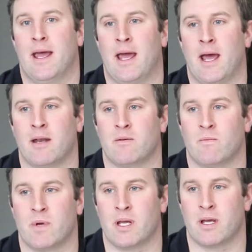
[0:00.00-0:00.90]
and
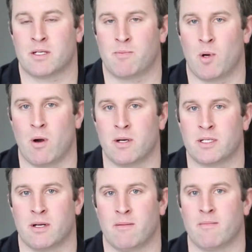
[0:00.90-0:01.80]
we explored
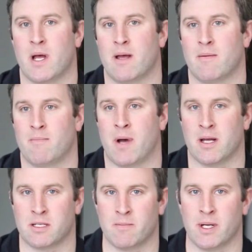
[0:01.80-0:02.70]
some
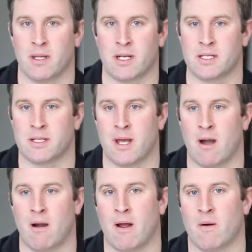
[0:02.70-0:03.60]
possibilities
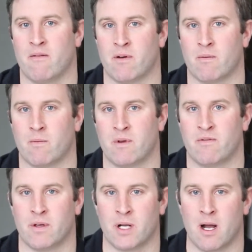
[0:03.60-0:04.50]
there. However, we
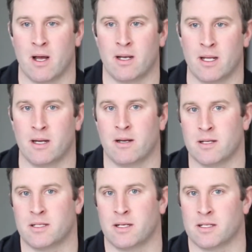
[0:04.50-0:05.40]
feel God leading
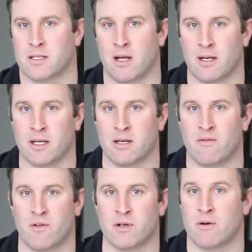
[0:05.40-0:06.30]
us in a slightly
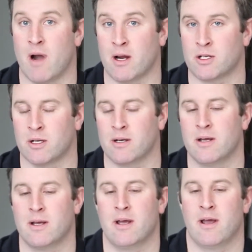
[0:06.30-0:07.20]
different direction.
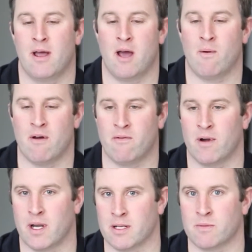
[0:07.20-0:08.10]

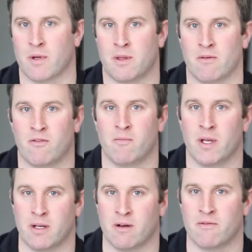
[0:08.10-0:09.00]
However, it is with a
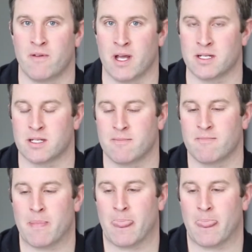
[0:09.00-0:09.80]
familiar face.